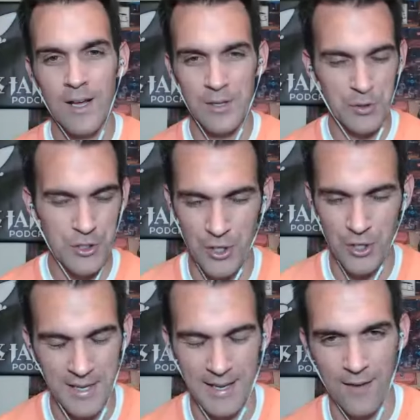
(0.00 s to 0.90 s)
the only Shark
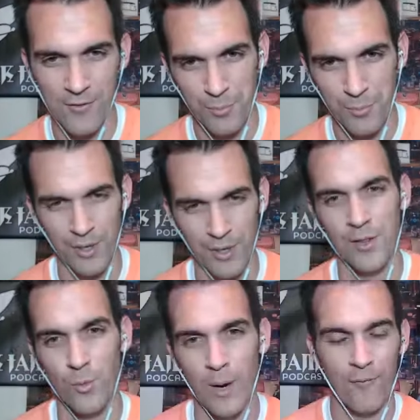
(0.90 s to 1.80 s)
Tank after party on
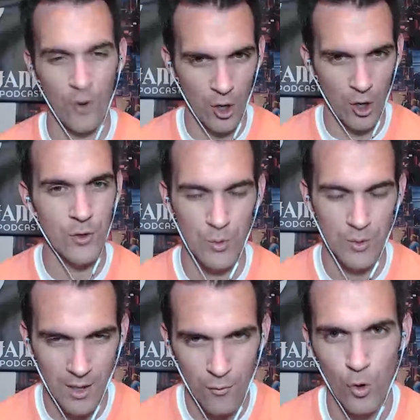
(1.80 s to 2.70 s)
the web for all of you who
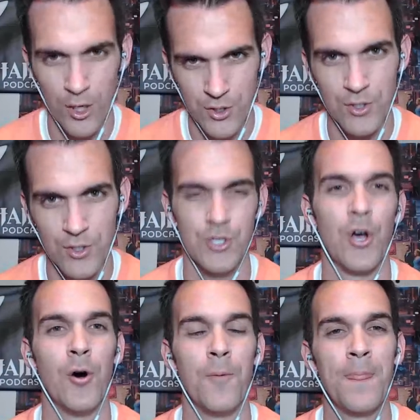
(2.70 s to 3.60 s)
love watching the
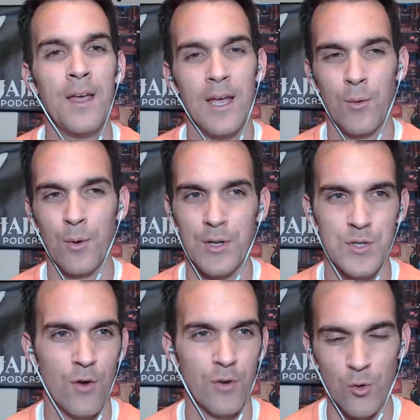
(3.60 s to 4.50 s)
show. And when it's
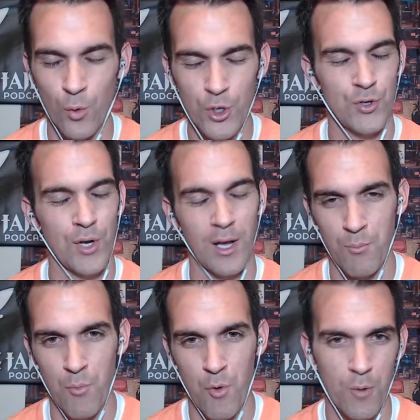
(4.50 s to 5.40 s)
over, you wish you had
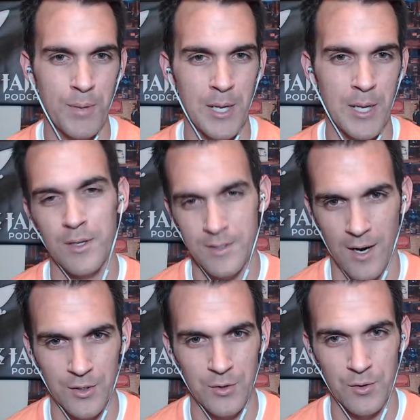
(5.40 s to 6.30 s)
more people to
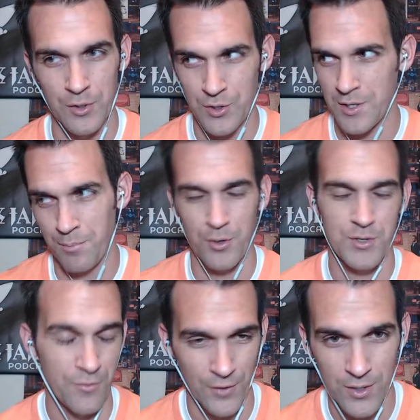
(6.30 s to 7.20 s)
talk to than just the
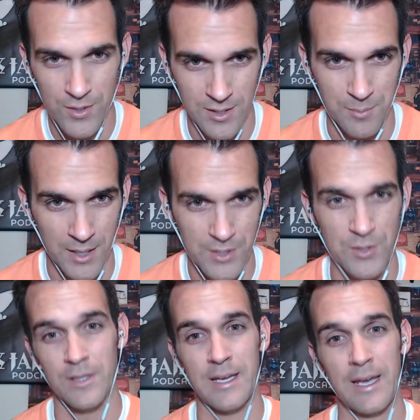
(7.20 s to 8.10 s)
person who fell asleep next
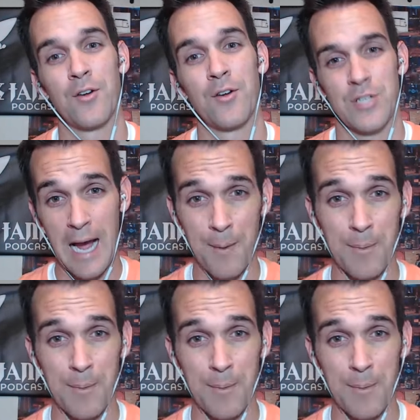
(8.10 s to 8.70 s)
to you on the couch. I'm